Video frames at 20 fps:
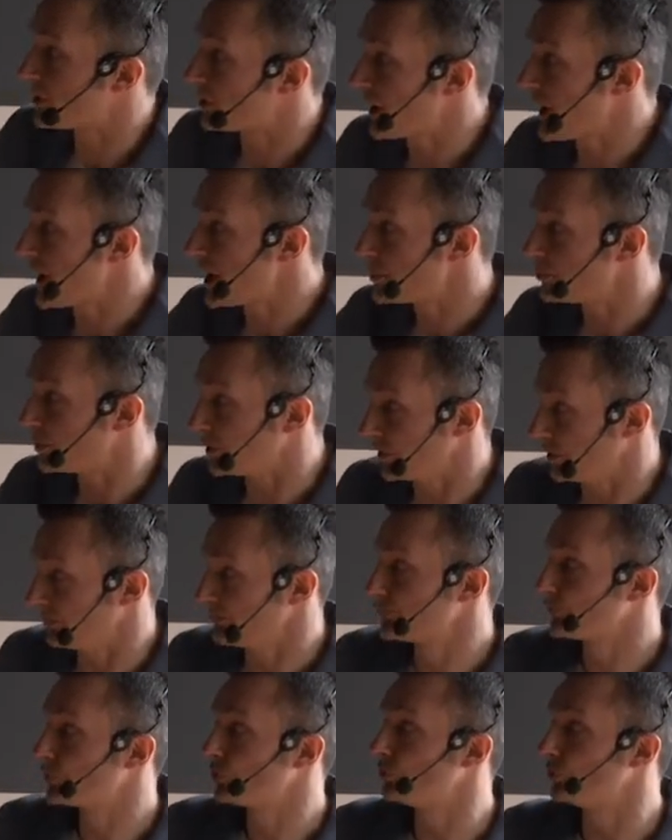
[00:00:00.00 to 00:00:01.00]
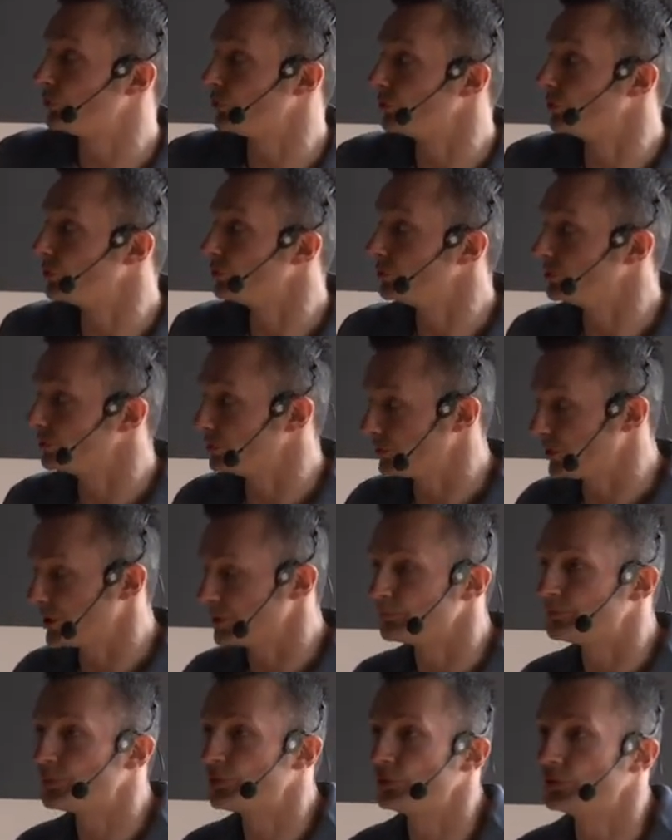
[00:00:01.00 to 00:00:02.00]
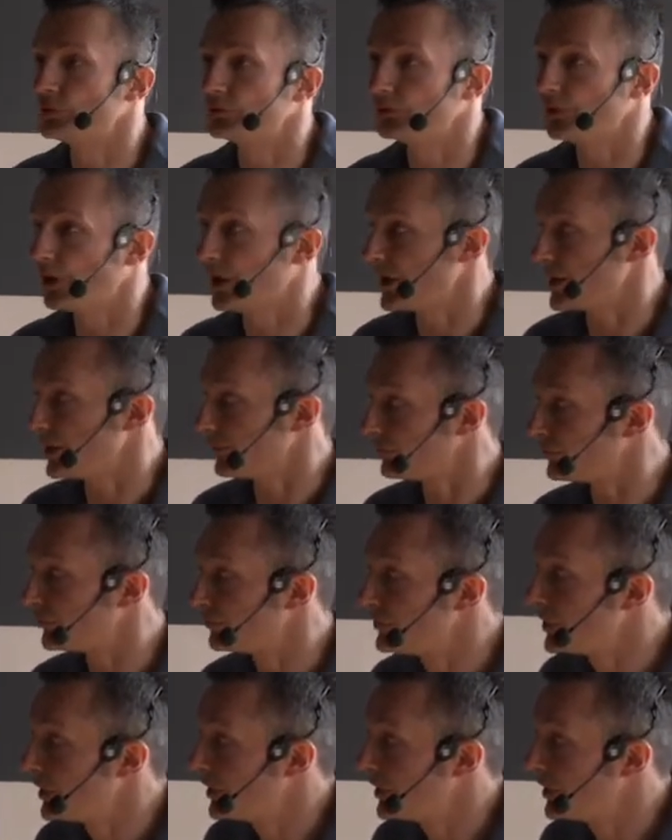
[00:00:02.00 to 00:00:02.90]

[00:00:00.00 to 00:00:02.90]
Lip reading: able to improve lives.